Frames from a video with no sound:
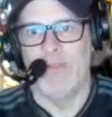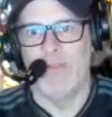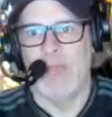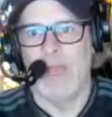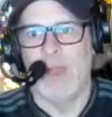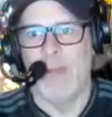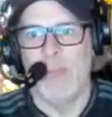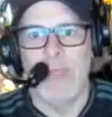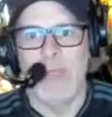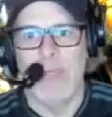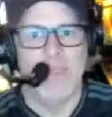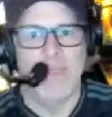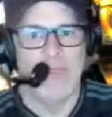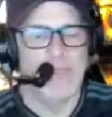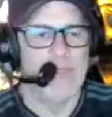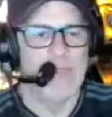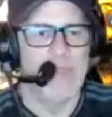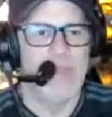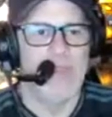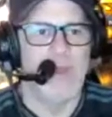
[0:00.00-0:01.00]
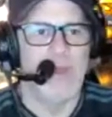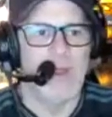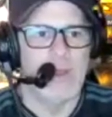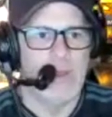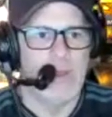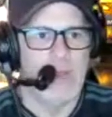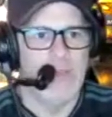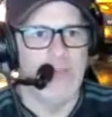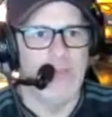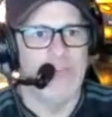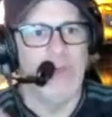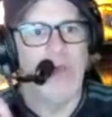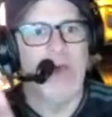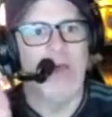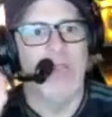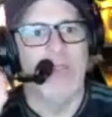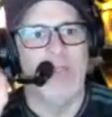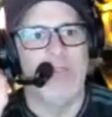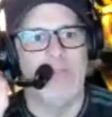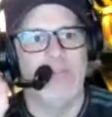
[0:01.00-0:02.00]
how patient they are. I
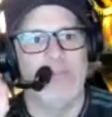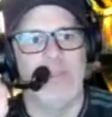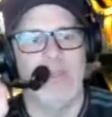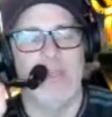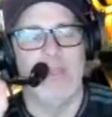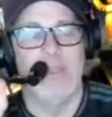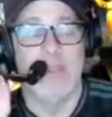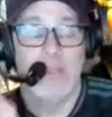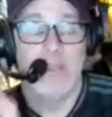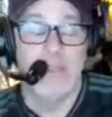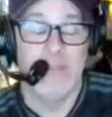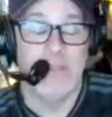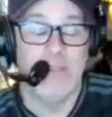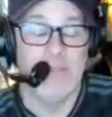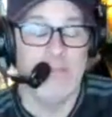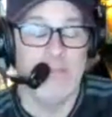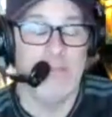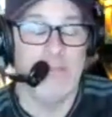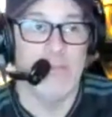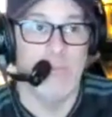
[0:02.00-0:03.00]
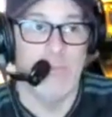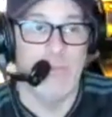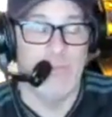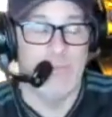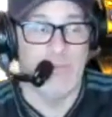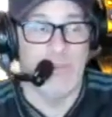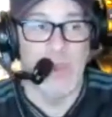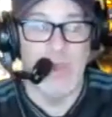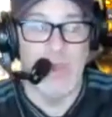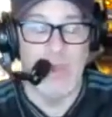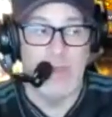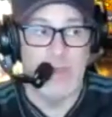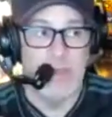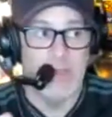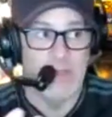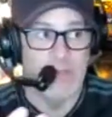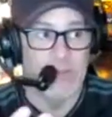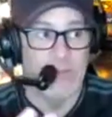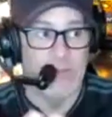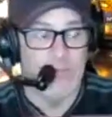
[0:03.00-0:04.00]
saw this at Indisc. We saw it
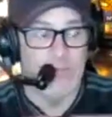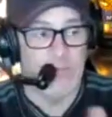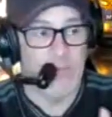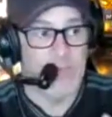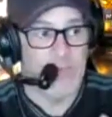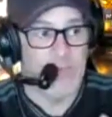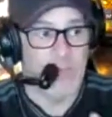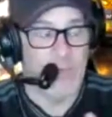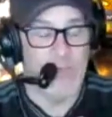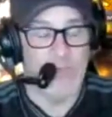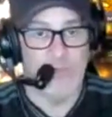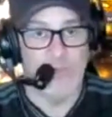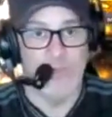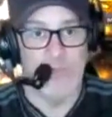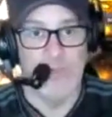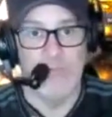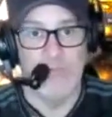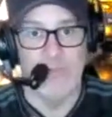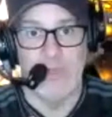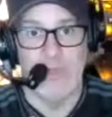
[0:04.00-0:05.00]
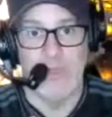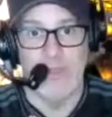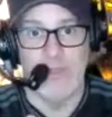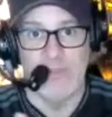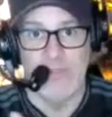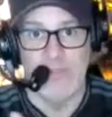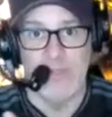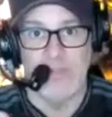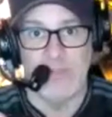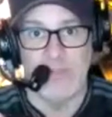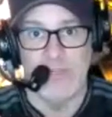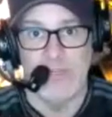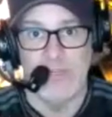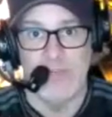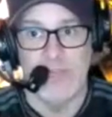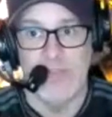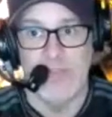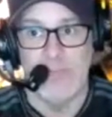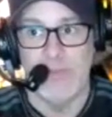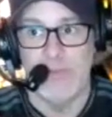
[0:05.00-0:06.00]
this week. We streamed uh, the Texas State
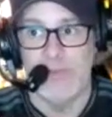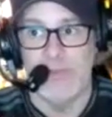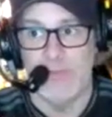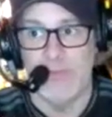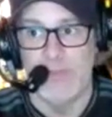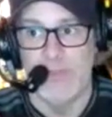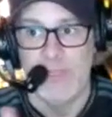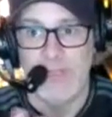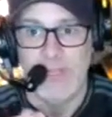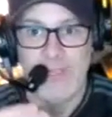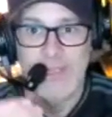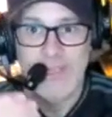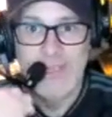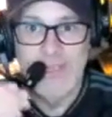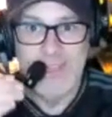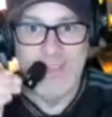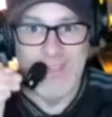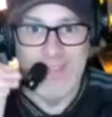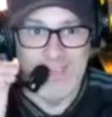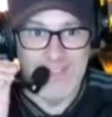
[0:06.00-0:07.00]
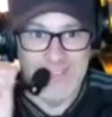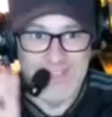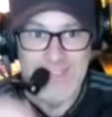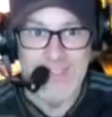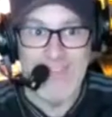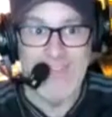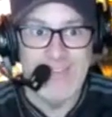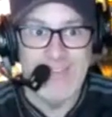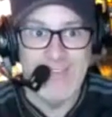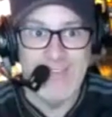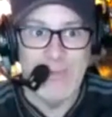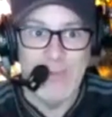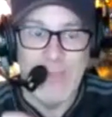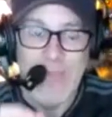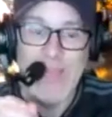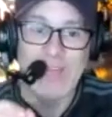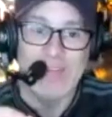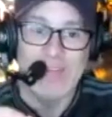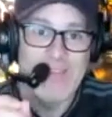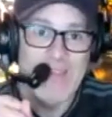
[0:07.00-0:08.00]
Championships. They tend, you
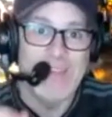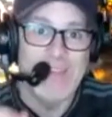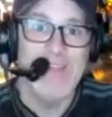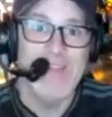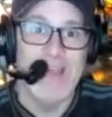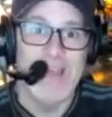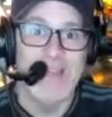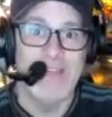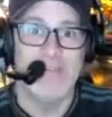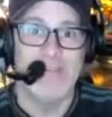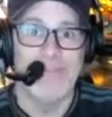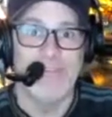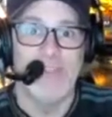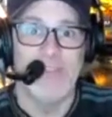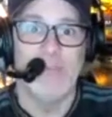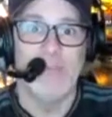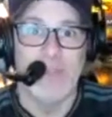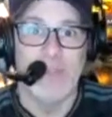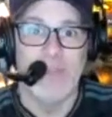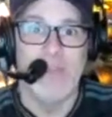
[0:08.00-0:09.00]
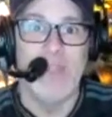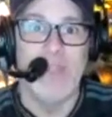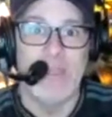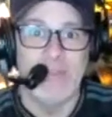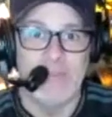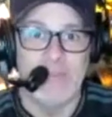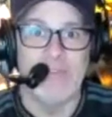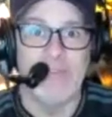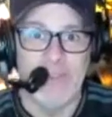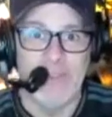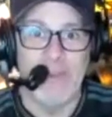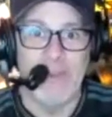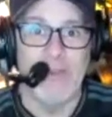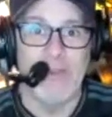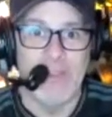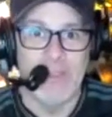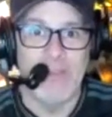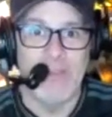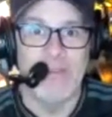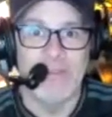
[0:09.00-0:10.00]
guys tend not to flip
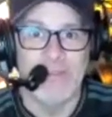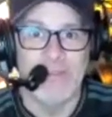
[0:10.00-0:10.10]
unnecessarily